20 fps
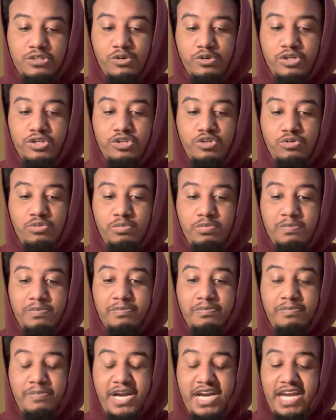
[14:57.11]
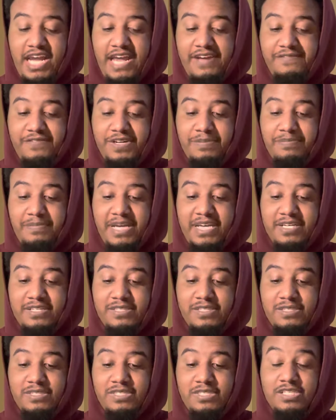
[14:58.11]
or you might have to make a
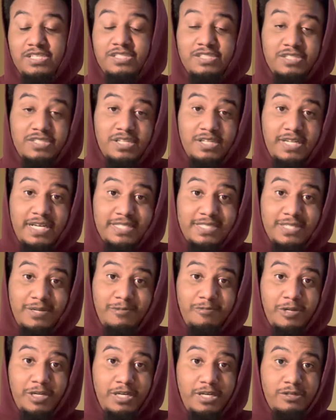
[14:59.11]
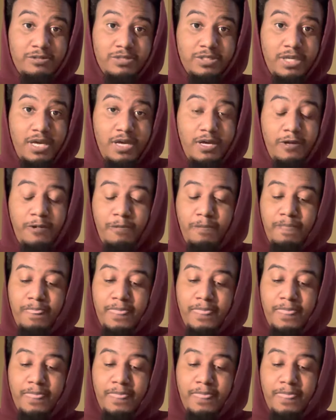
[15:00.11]
decision to let someone else go.